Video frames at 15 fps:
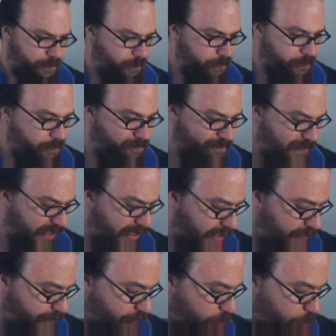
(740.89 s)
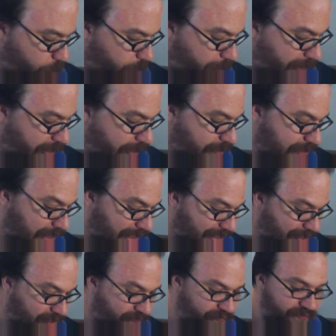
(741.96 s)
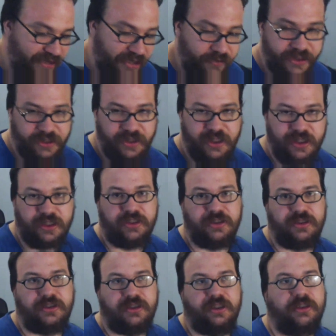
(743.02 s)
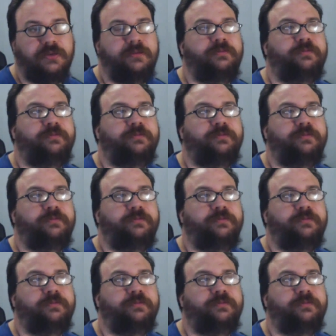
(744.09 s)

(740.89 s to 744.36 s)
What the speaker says: what have you. But at the very least,